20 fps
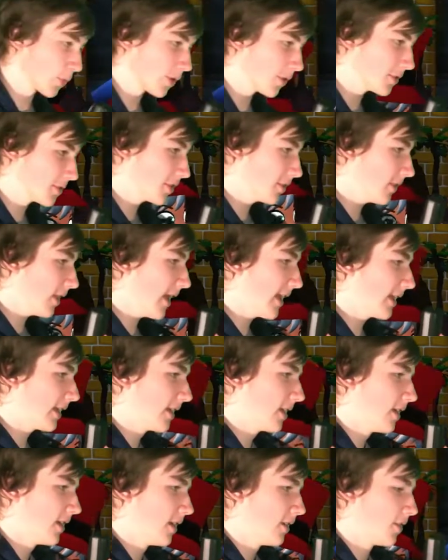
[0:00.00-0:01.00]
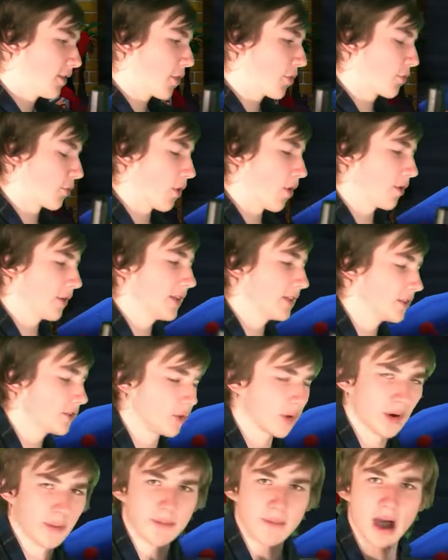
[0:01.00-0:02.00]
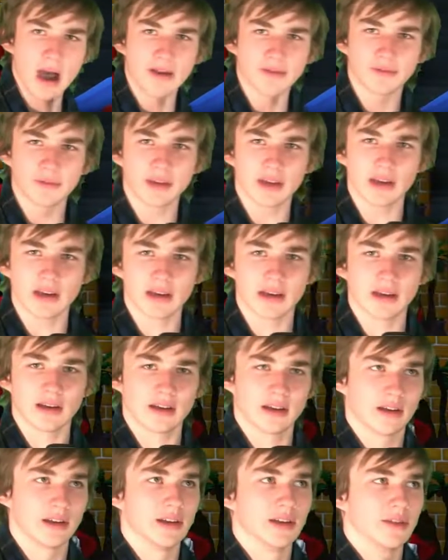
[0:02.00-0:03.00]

world, you're like thrown into a mafia